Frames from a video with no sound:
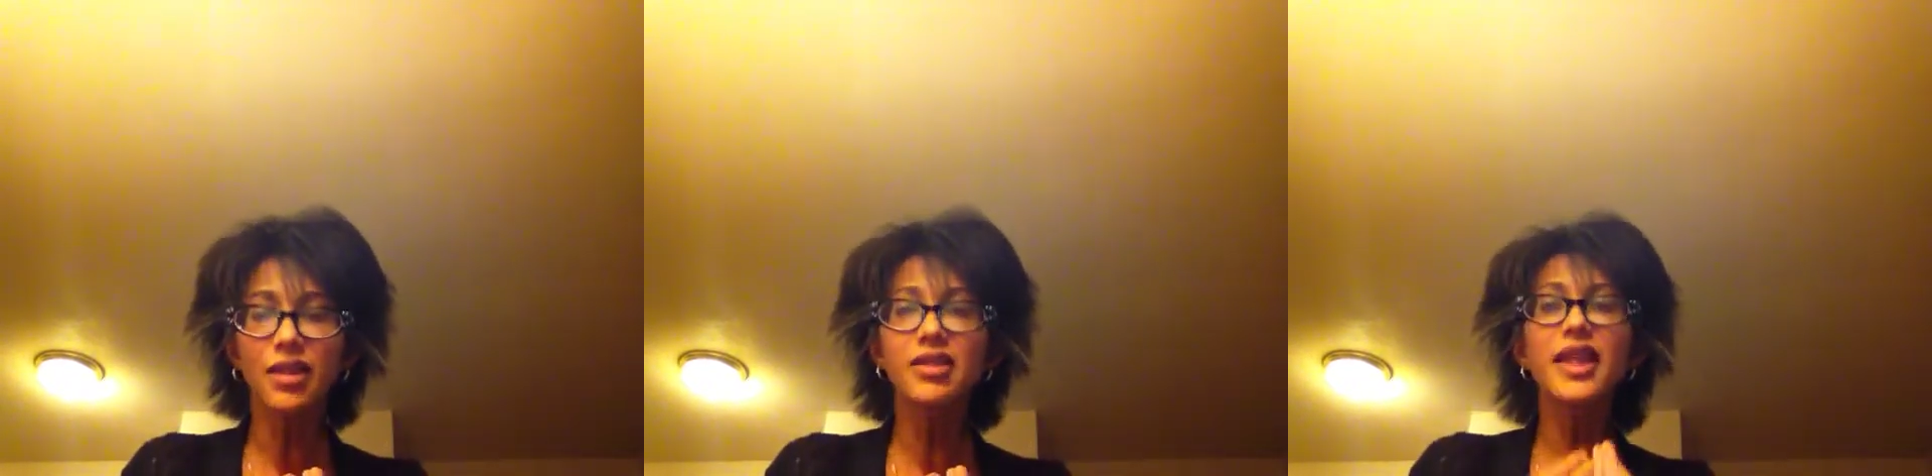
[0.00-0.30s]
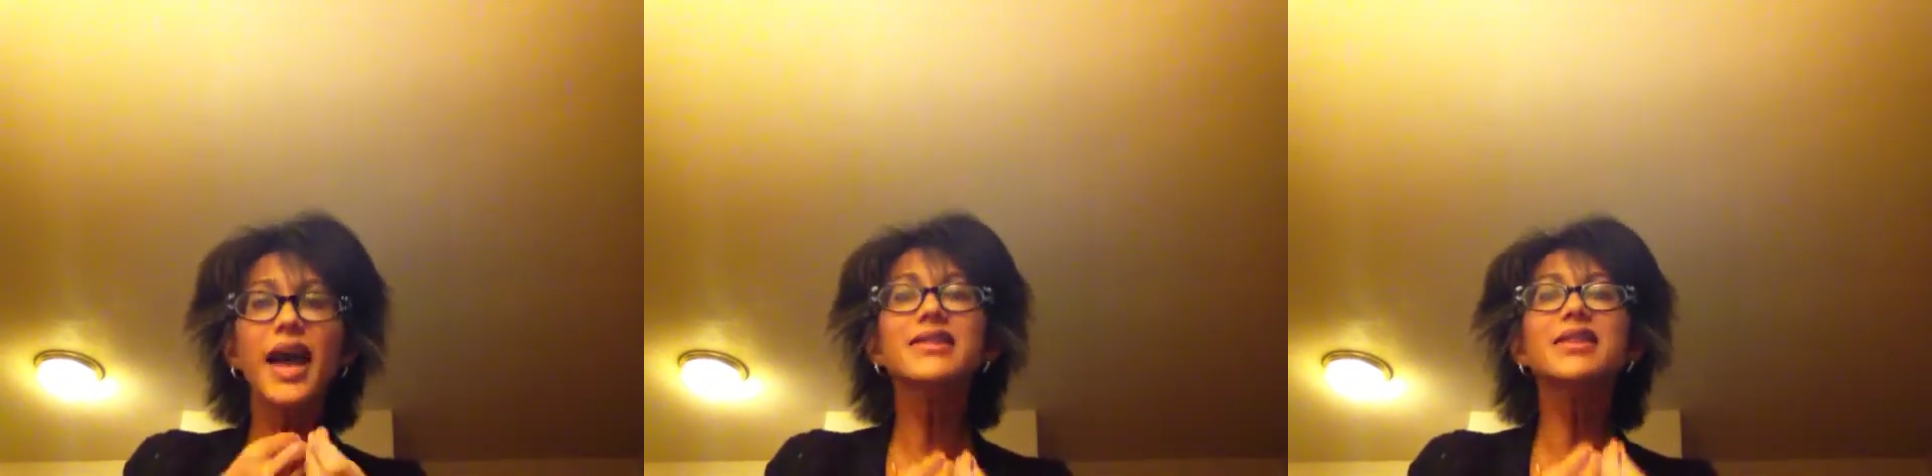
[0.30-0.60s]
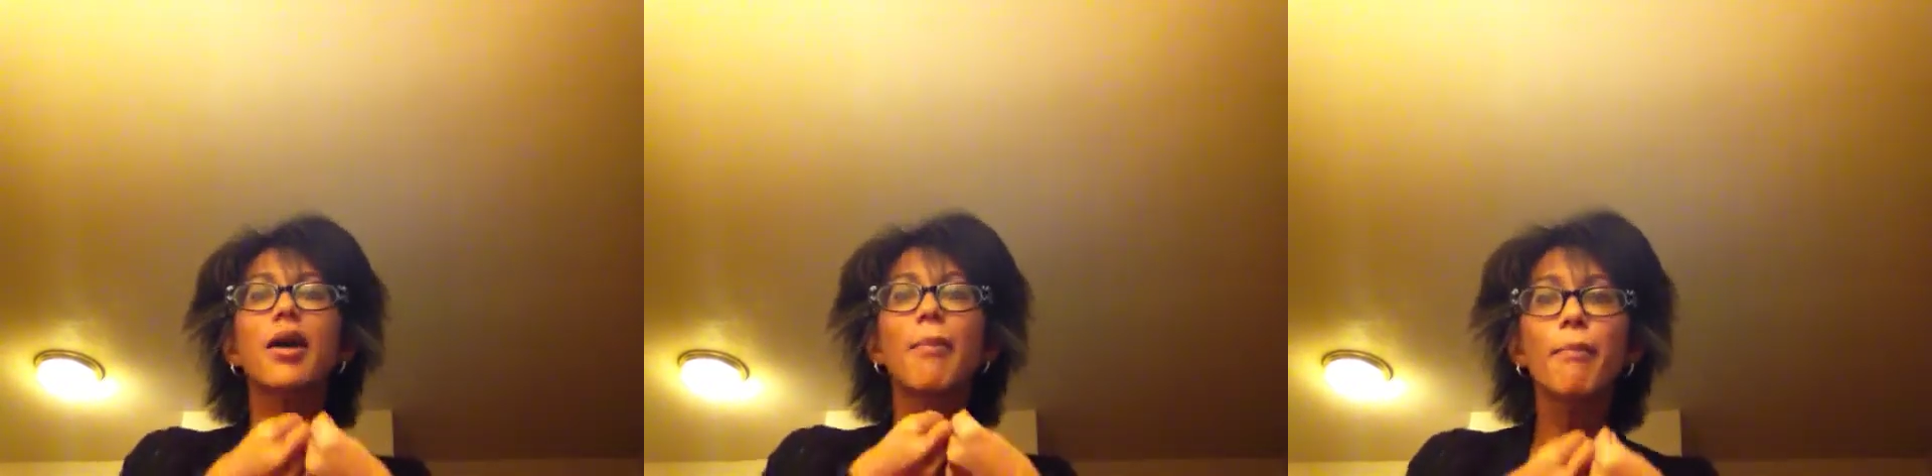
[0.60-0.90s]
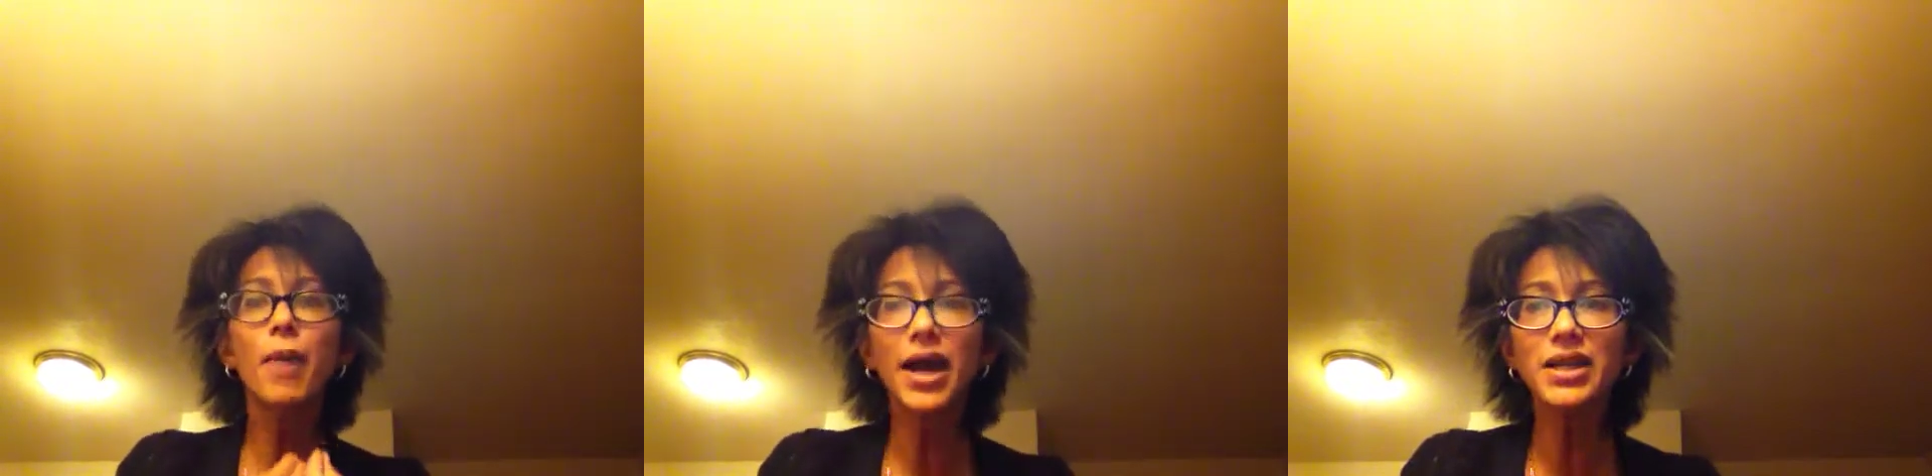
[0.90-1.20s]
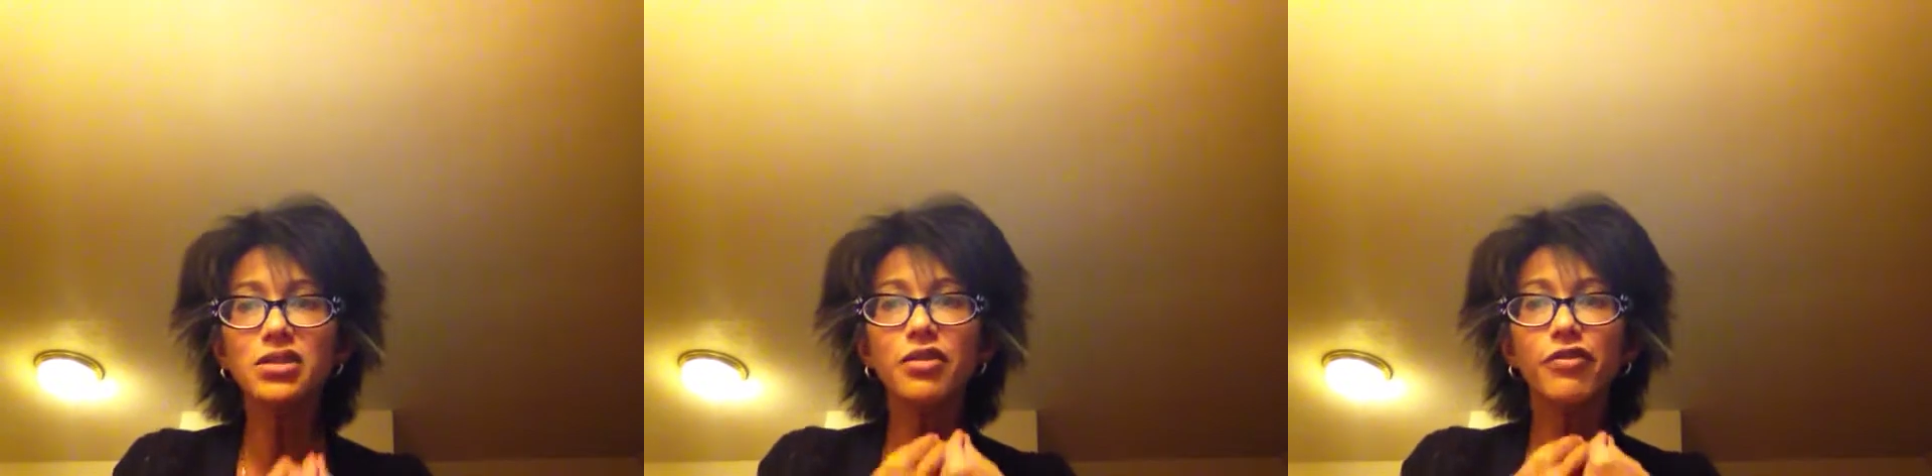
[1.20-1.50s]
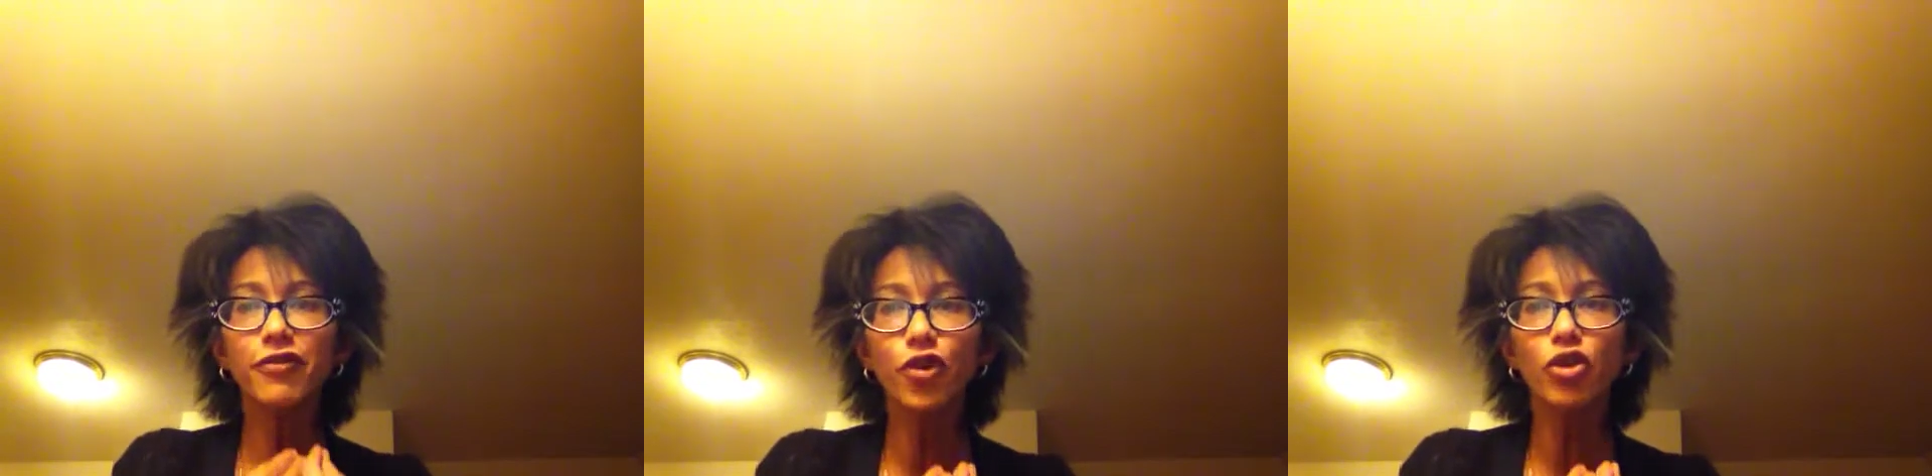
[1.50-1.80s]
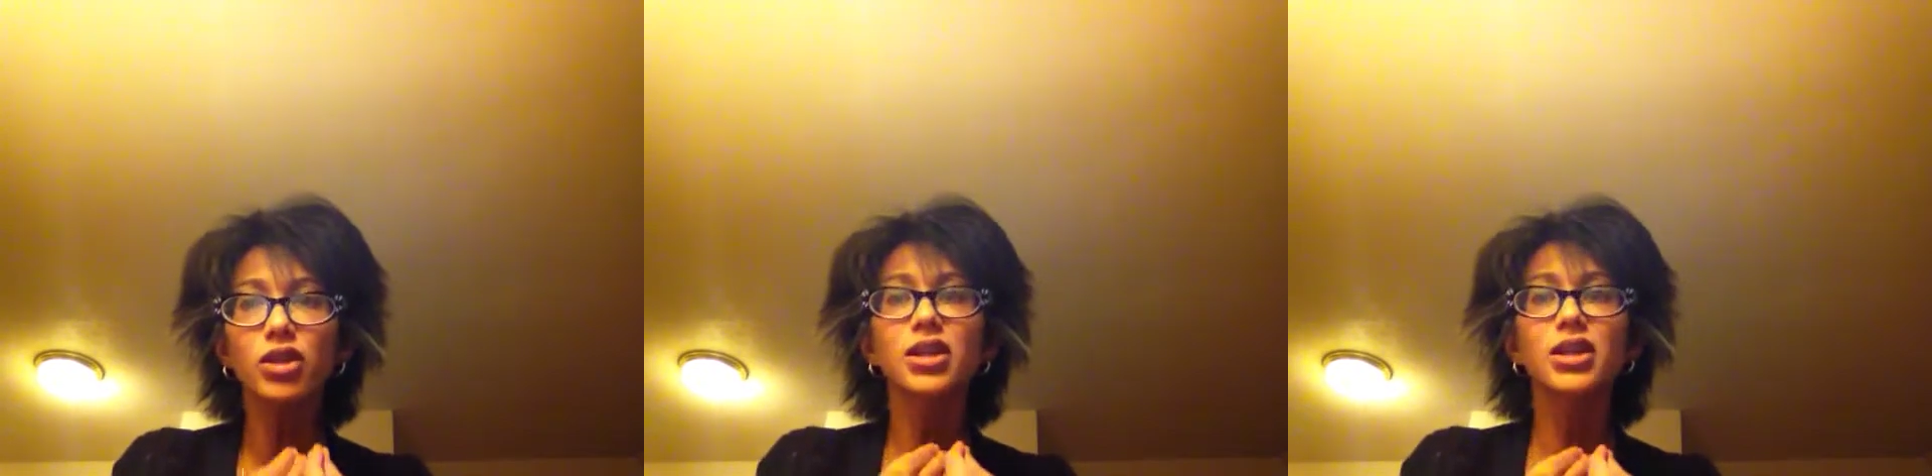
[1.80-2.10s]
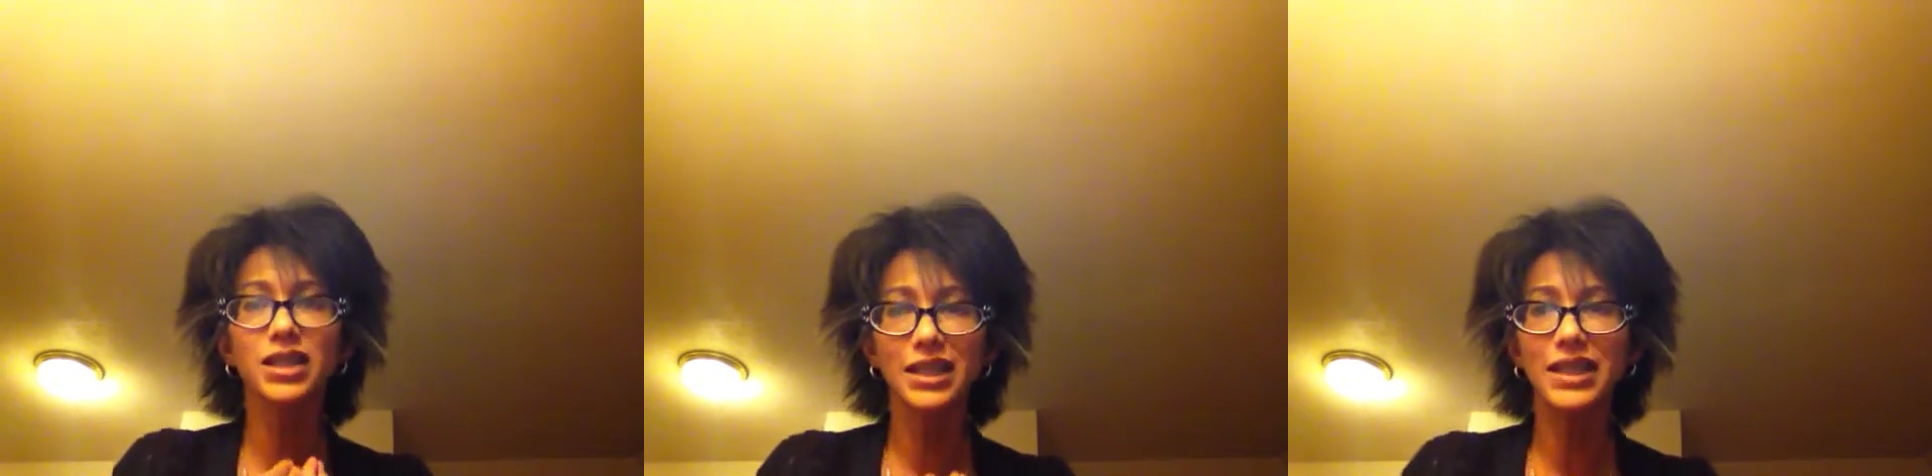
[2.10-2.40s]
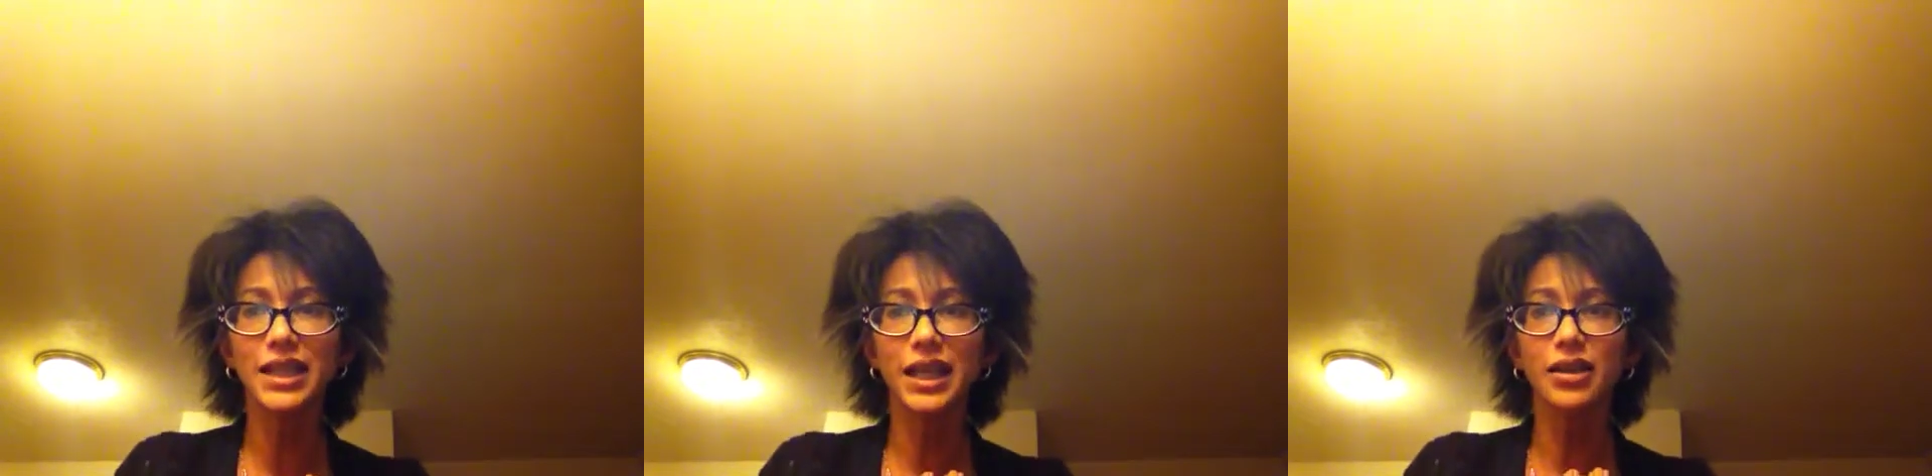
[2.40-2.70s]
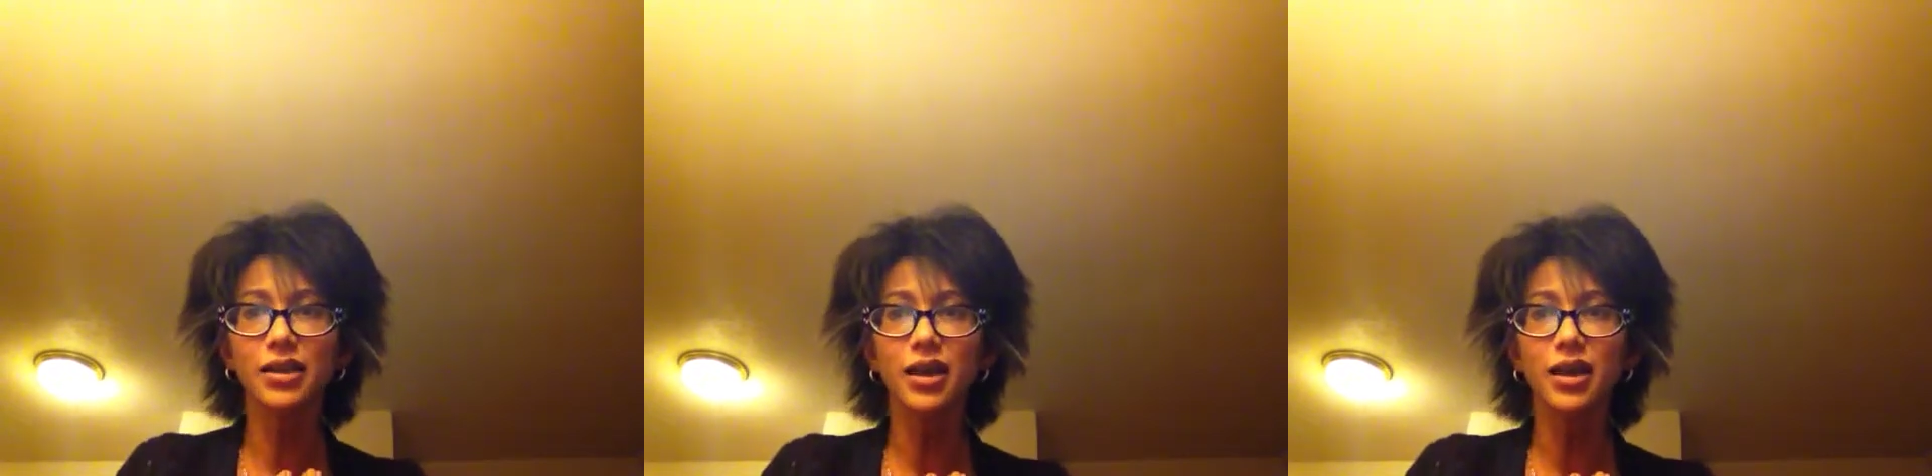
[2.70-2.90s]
That's mindful eating.